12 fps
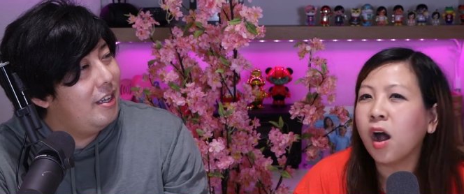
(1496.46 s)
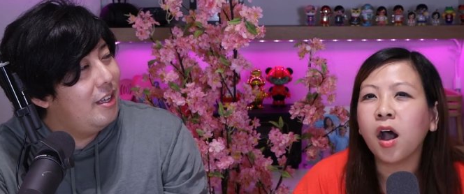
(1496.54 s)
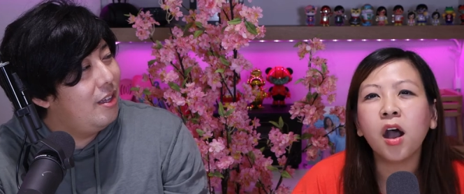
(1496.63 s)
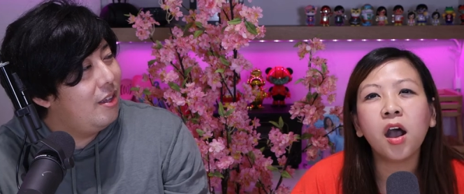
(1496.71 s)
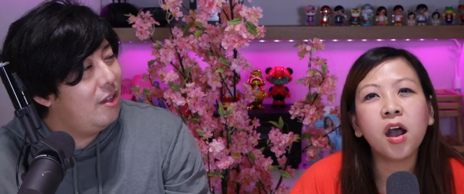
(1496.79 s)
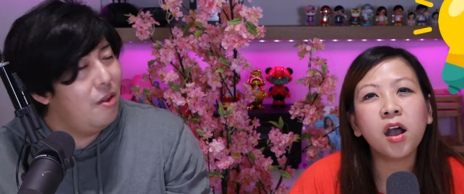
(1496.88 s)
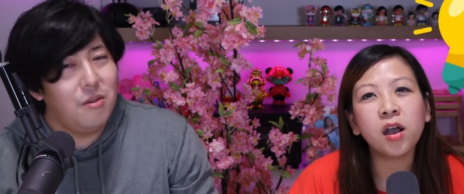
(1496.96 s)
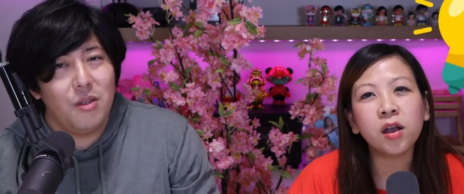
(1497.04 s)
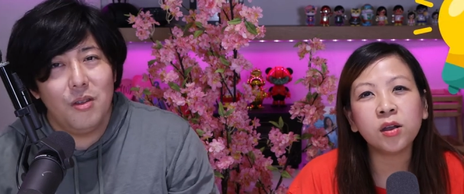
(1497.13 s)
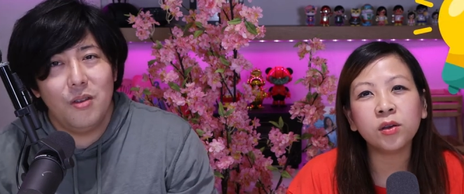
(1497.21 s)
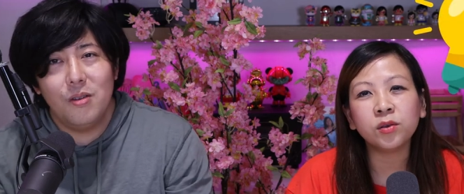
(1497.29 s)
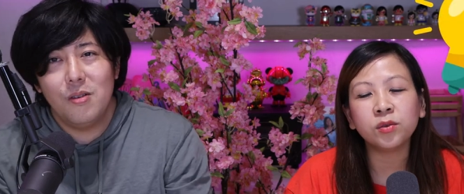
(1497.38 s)
Speaker 1: oh, to, to
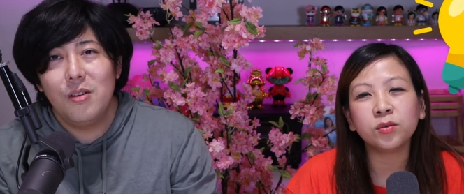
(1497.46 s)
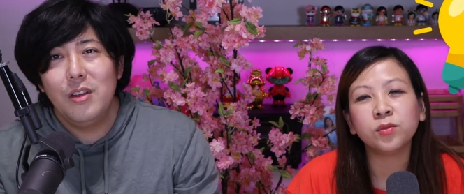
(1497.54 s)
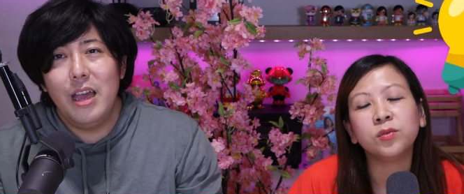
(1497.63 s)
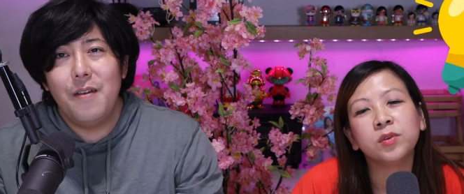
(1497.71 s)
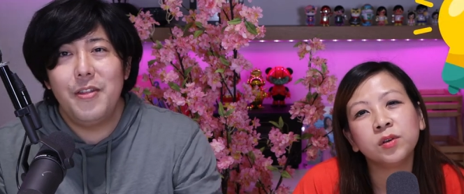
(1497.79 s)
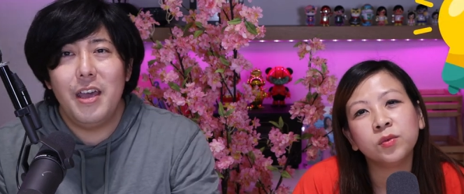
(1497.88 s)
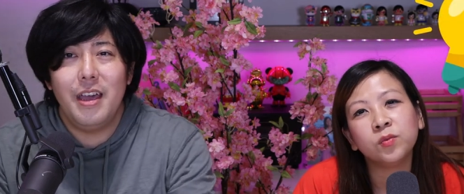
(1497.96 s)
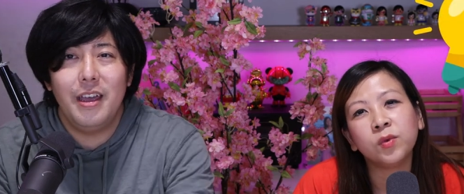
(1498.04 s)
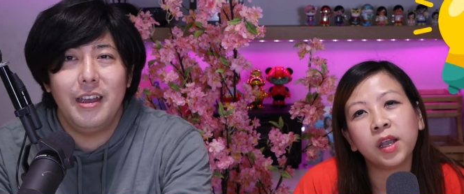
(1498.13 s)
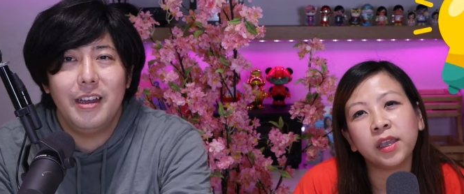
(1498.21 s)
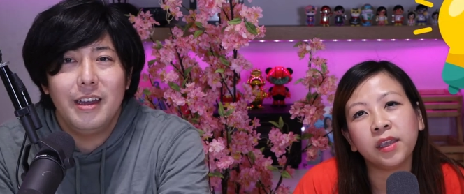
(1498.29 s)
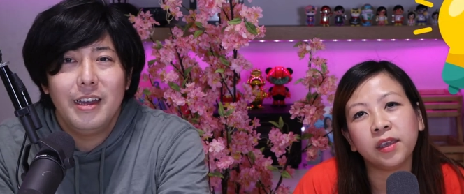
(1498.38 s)
oh, if they
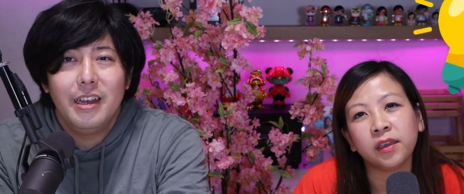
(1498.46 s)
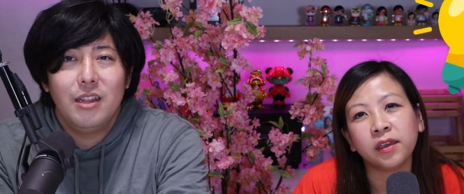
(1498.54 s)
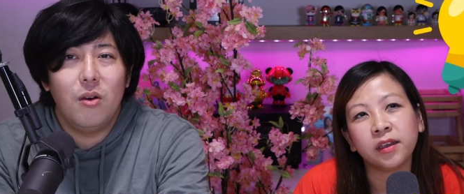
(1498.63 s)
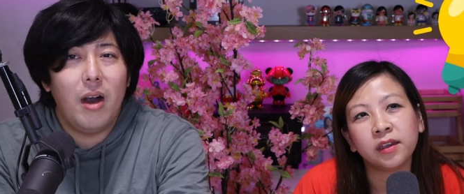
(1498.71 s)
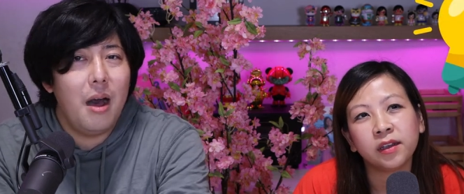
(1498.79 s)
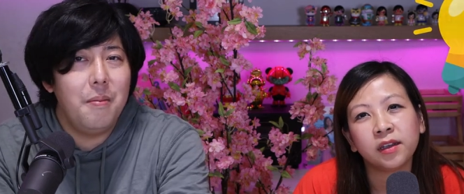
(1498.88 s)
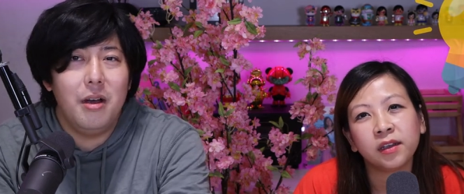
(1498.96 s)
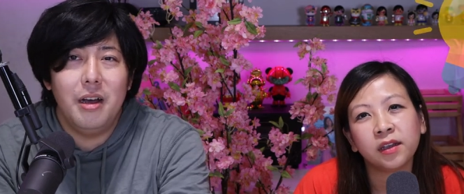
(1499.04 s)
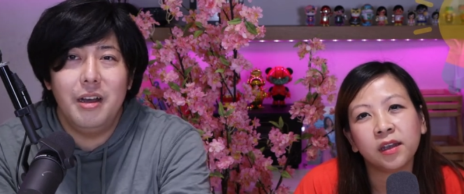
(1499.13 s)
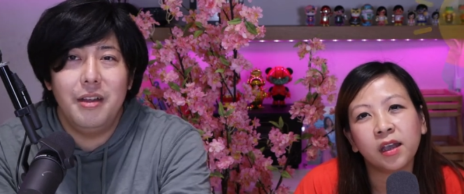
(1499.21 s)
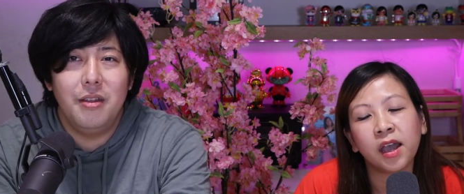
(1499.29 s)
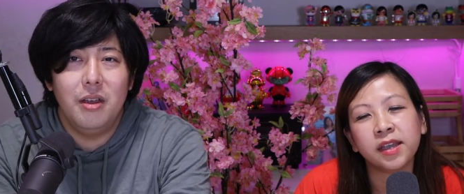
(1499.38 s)
right. don't have
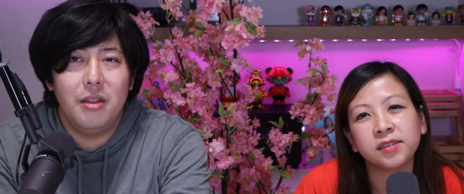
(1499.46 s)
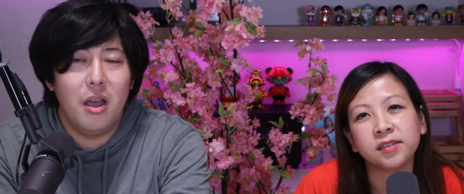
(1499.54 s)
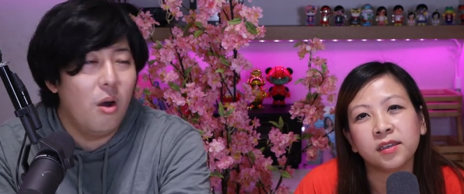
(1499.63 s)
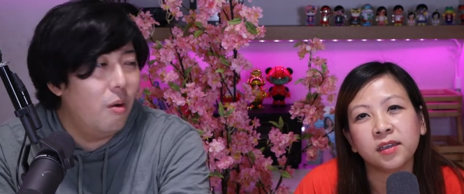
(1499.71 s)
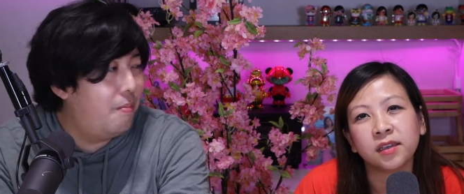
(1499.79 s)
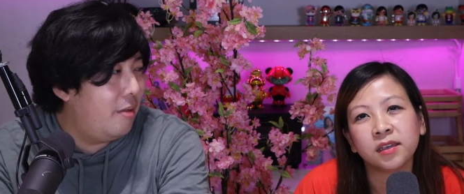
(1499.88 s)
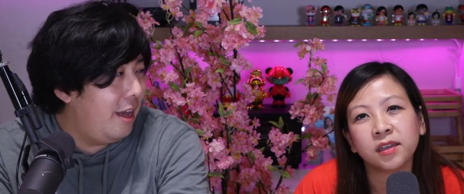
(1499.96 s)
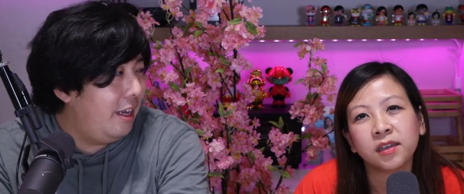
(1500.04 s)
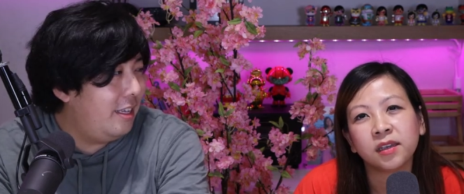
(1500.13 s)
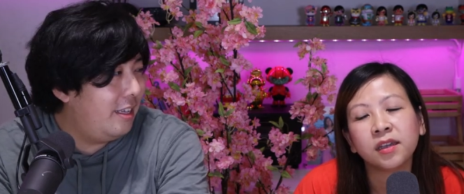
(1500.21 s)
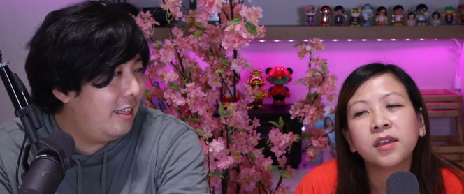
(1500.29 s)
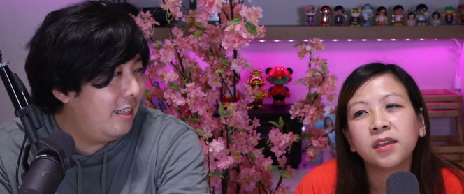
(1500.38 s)
their see. own
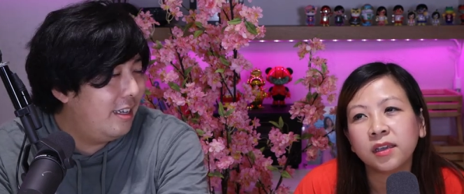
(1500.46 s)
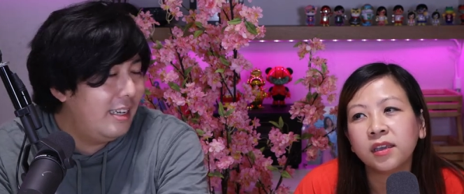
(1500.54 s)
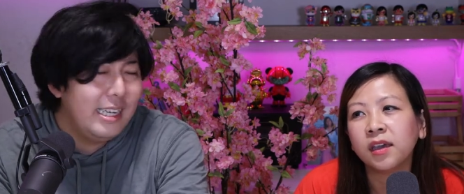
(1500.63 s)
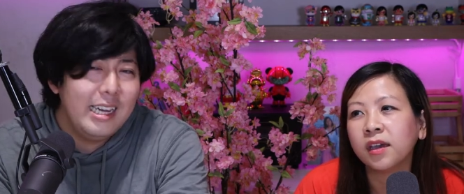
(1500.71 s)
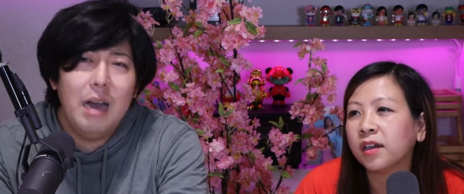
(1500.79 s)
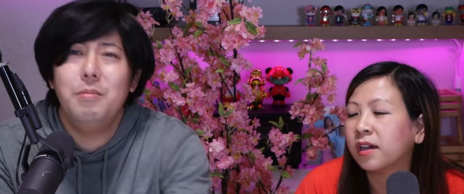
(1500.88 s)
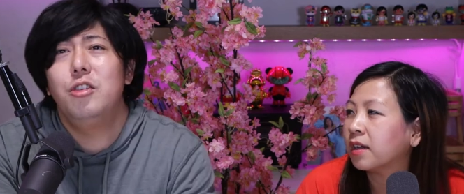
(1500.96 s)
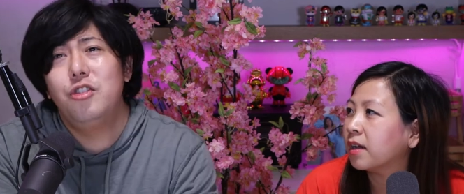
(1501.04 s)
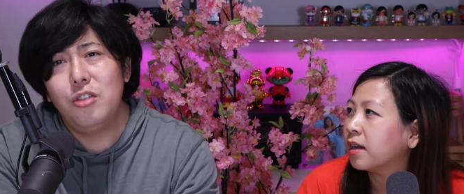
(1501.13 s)
place. Yeah, I'm not